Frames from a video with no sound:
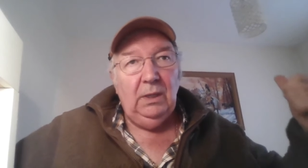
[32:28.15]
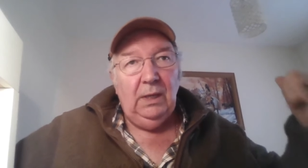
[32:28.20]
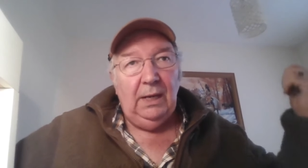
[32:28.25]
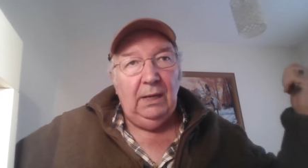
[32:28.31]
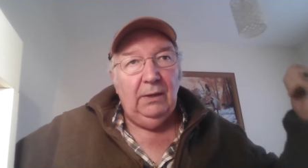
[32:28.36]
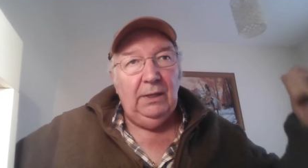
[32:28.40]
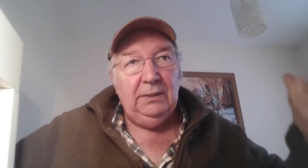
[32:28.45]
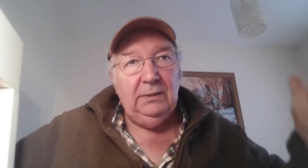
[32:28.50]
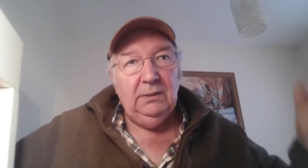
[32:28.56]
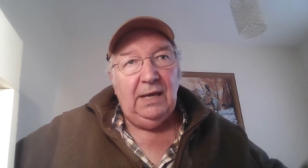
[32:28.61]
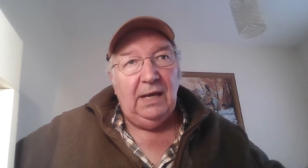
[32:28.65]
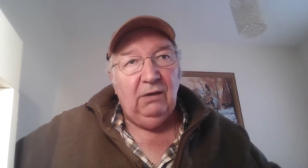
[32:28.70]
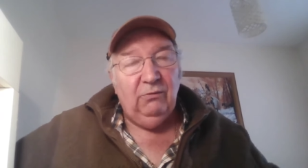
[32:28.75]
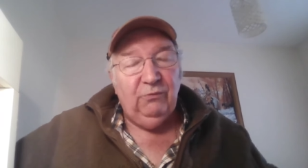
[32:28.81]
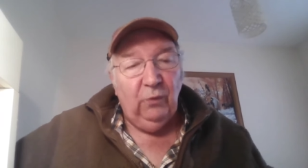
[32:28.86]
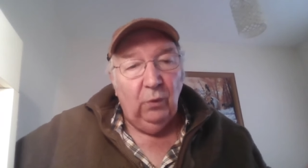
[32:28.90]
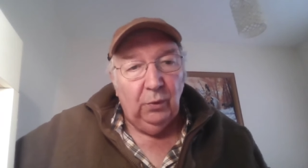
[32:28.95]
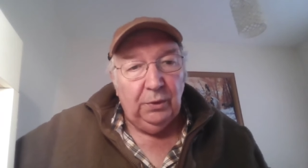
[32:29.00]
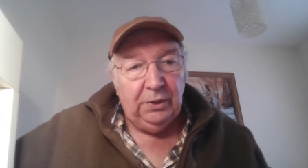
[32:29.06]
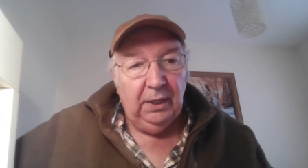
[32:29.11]
out in
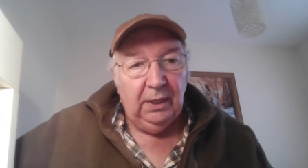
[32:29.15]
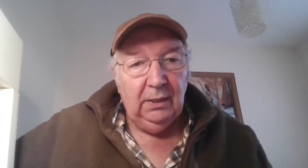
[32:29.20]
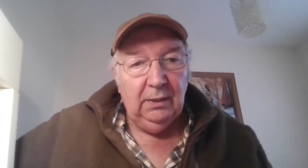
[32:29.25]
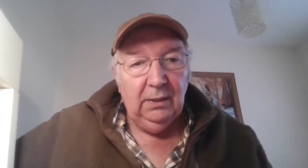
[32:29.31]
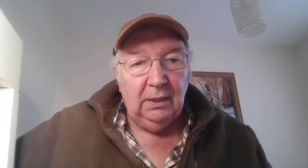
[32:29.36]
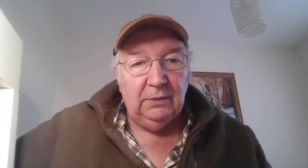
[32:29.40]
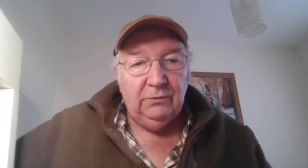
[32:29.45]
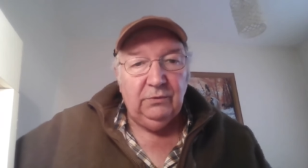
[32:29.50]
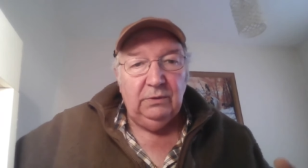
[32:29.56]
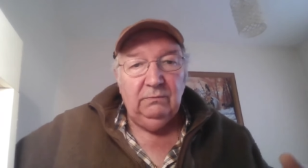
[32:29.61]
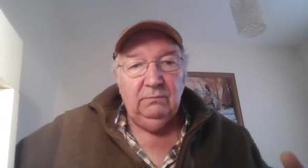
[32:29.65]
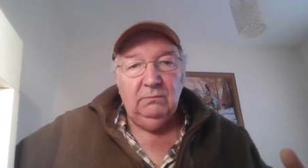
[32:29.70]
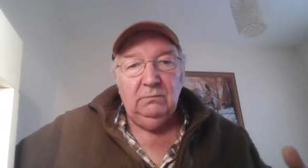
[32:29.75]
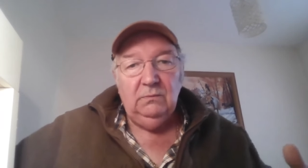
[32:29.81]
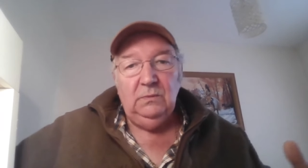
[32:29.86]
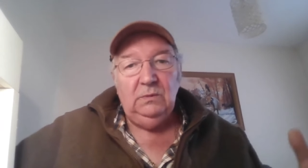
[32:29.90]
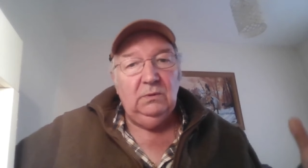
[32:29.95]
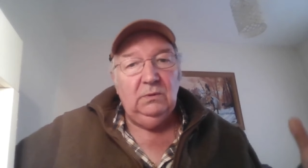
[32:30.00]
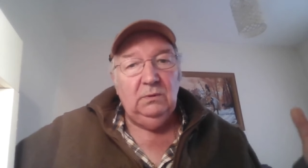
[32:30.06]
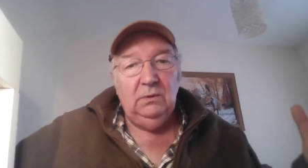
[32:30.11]
California, hundred and
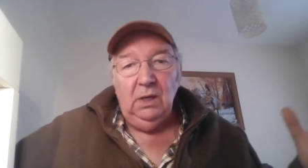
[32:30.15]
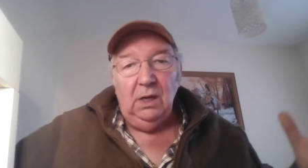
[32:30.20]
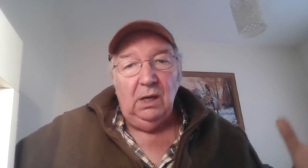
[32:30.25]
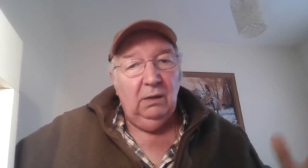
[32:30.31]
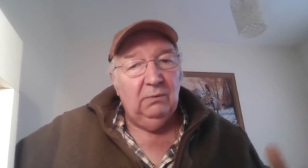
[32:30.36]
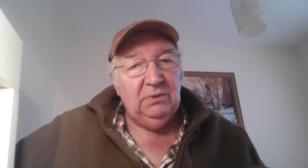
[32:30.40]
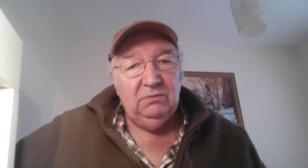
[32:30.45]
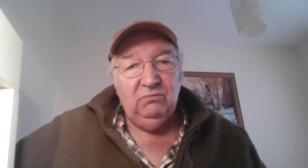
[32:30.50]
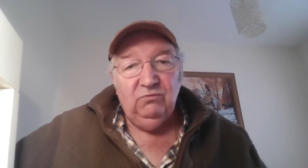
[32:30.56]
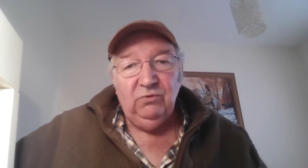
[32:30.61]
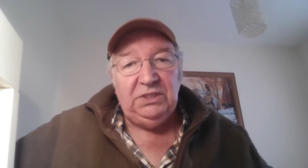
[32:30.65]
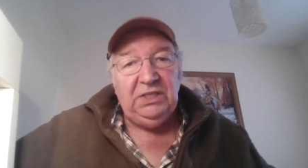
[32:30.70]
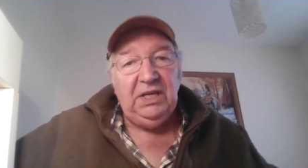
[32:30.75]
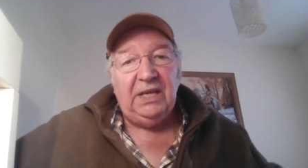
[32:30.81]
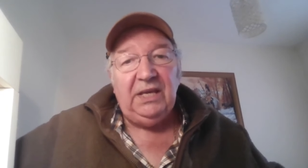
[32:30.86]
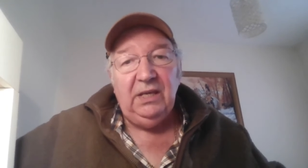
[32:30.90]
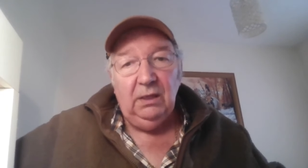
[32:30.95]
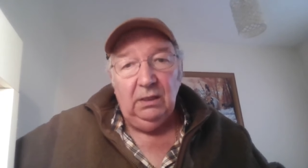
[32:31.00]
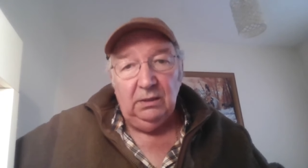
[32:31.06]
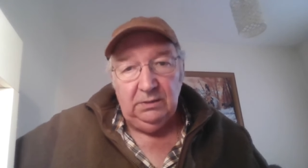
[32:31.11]
oh, it was
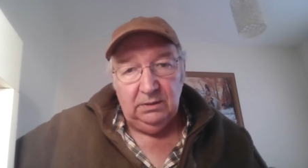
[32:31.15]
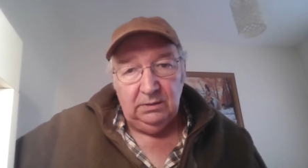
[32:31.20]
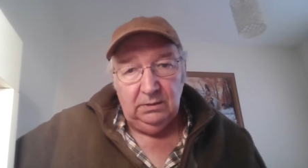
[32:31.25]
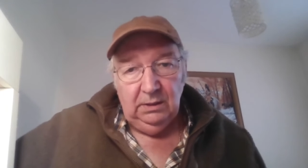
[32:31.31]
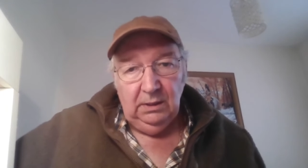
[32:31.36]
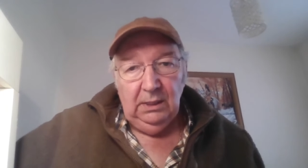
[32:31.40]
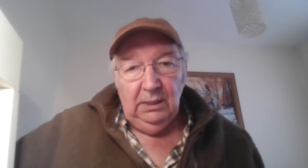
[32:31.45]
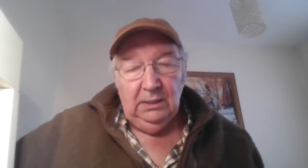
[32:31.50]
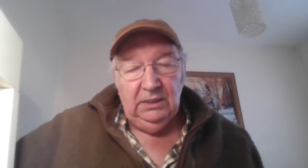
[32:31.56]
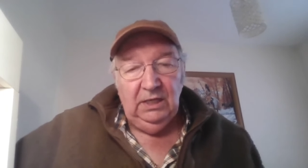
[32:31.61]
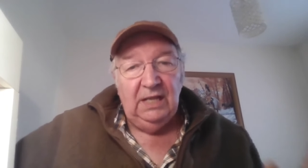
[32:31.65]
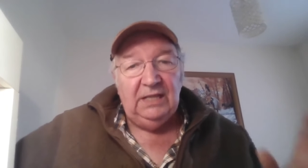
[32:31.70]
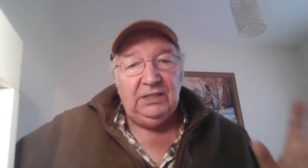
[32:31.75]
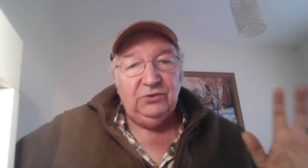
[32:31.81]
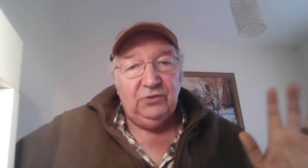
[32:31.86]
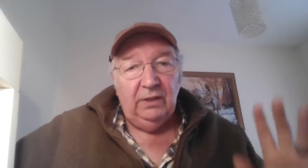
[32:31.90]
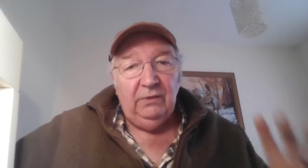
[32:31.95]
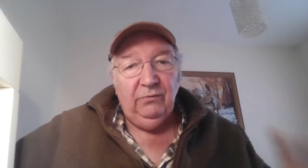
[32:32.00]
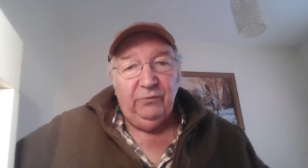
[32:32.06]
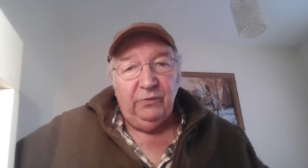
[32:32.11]
ridiculous,
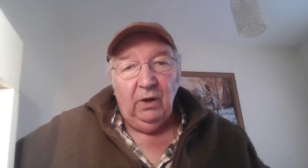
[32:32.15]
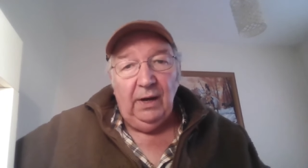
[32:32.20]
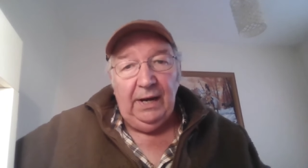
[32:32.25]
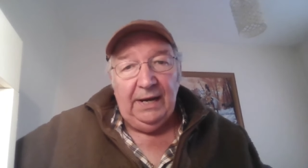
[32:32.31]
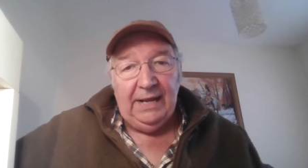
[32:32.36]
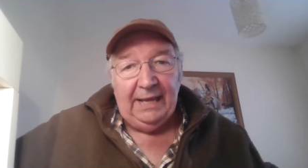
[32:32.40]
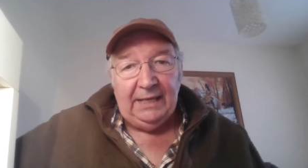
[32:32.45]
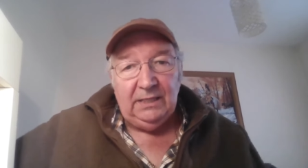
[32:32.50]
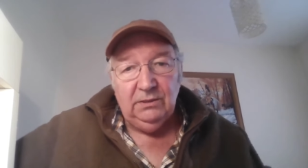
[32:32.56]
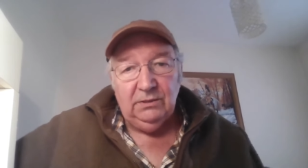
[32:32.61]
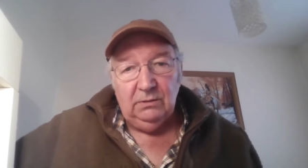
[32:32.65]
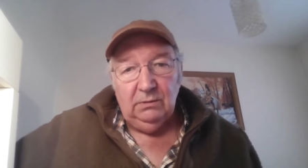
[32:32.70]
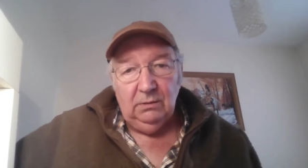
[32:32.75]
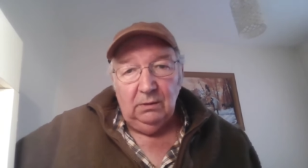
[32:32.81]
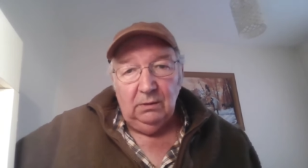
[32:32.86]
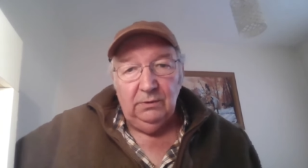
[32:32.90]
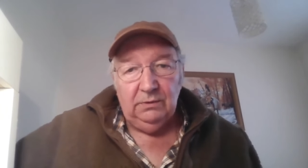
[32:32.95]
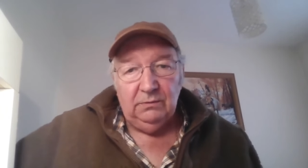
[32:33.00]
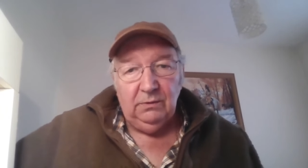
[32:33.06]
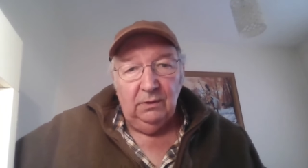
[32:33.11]
literally frying eggs
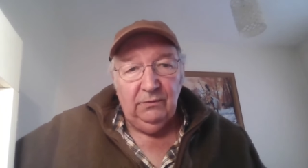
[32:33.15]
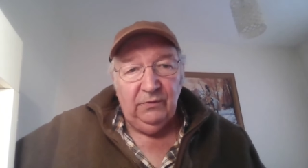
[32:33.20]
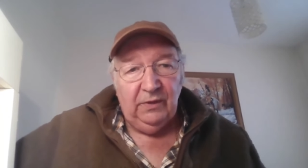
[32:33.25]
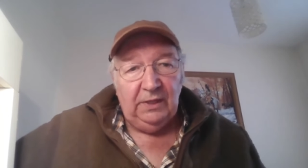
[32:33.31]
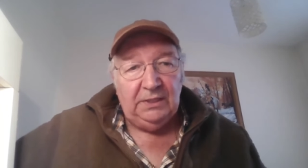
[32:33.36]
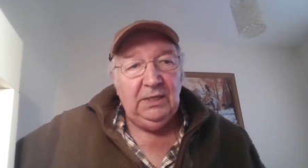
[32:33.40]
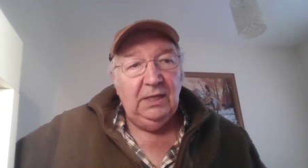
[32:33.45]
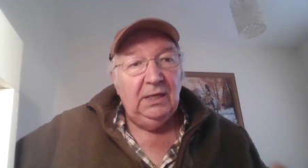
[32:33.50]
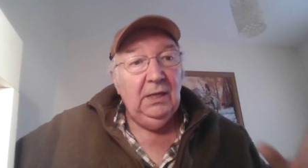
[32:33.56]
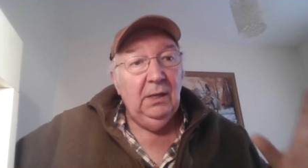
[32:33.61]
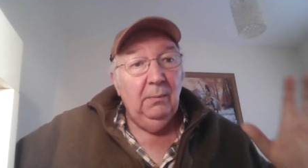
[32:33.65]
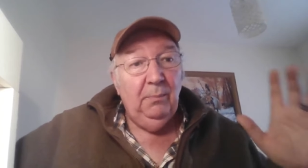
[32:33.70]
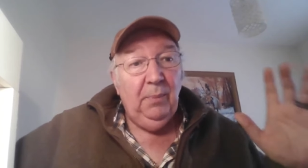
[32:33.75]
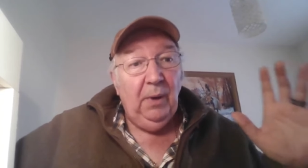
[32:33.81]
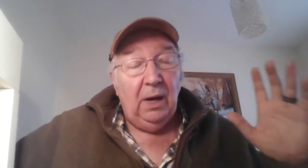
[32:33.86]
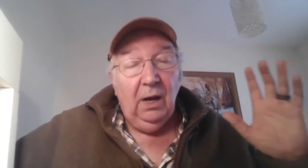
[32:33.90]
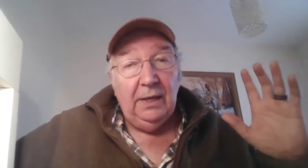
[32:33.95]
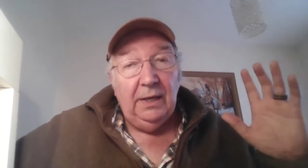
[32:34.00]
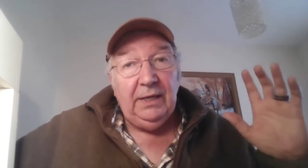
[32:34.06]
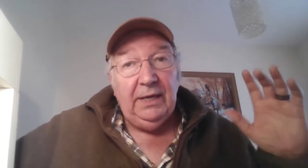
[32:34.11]
on the on the things.
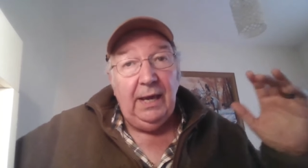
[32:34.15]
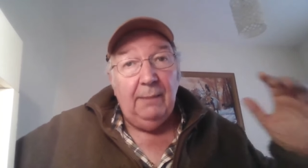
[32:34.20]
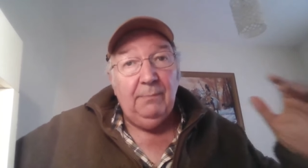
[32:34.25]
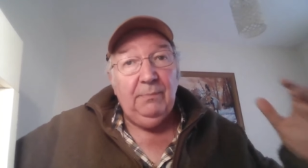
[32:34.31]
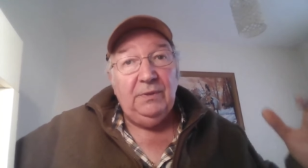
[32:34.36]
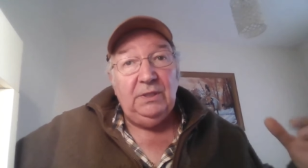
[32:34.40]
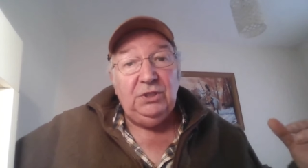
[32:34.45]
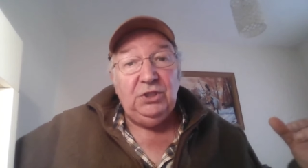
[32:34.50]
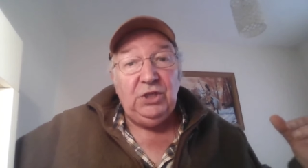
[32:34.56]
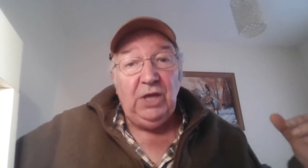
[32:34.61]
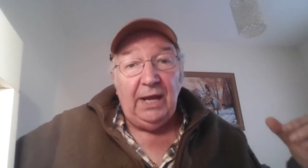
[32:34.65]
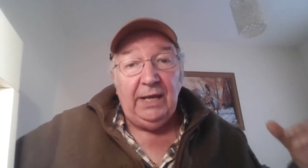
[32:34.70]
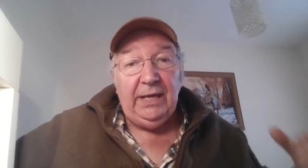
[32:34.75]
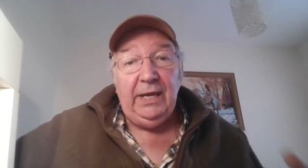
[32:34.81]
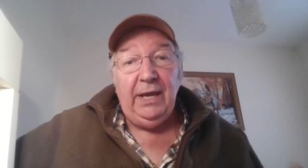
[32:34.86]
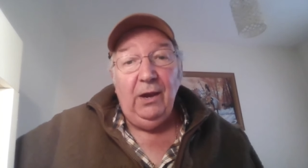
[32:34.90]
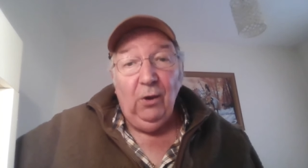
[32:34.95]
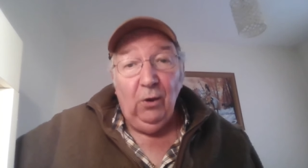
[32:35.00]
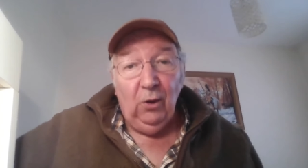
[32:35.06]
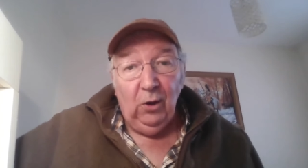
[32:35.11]
But I kept the
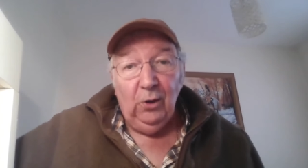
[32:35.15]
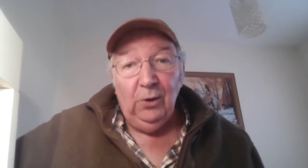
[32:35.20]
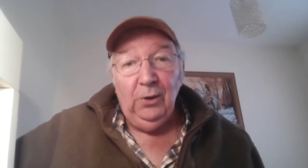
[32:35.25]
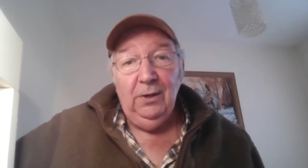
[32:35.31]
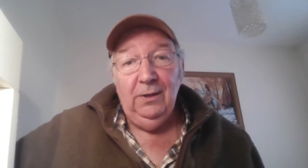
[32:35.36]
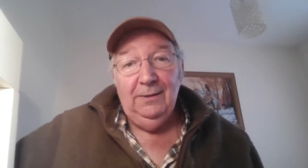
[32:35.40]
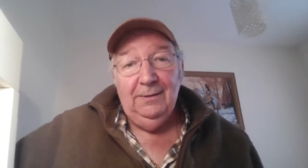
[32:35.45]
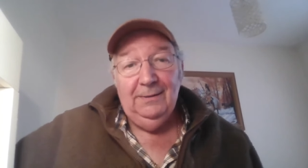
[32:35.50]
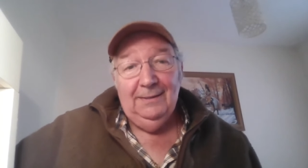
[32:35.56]
jacket on.